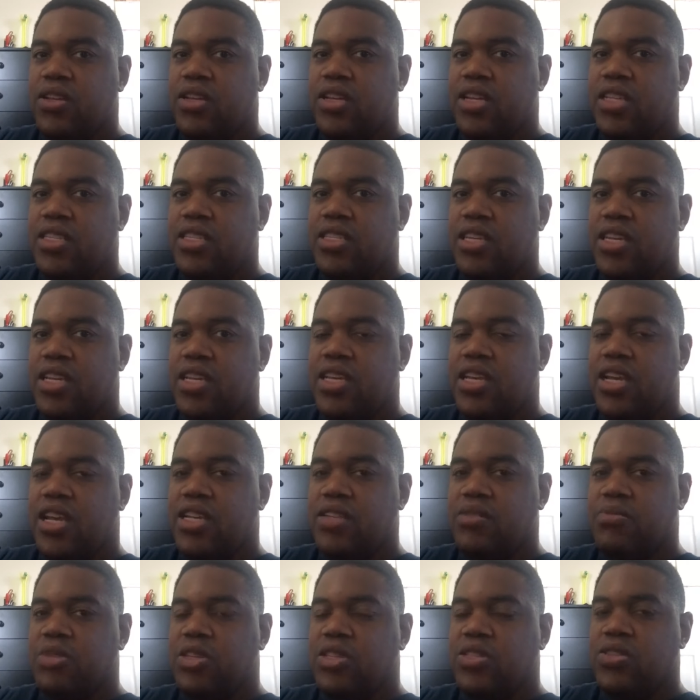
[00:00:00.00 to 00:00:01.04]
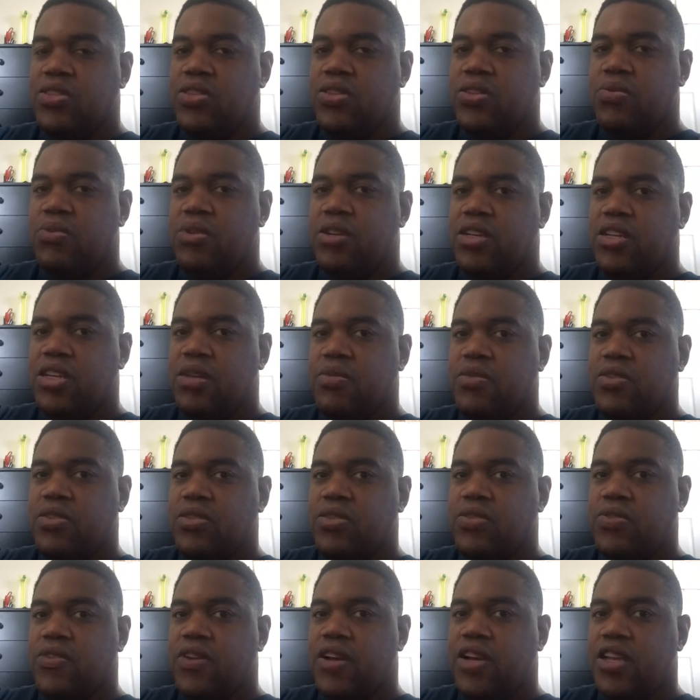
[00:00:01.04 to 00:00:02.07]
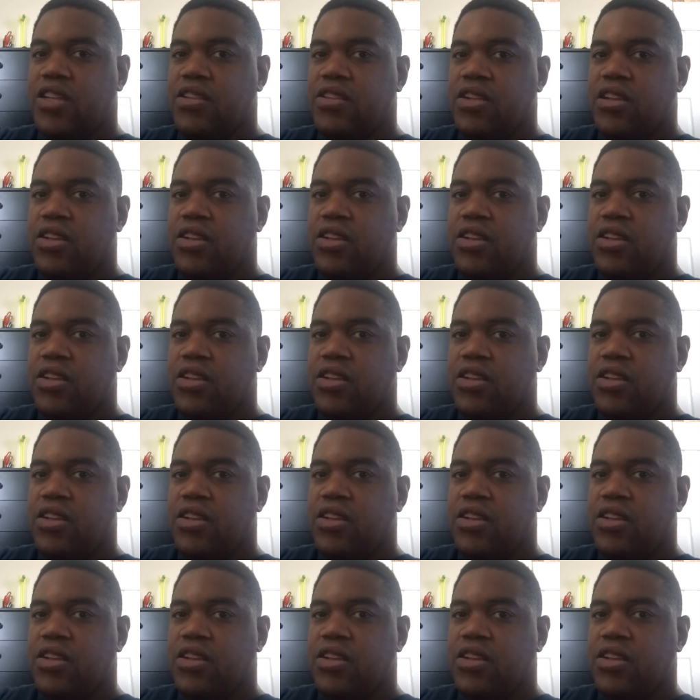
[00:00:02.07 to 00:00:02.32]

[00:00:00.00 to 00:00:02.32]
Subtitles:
That's it, guys. Make sure you rate, comment, subscribe.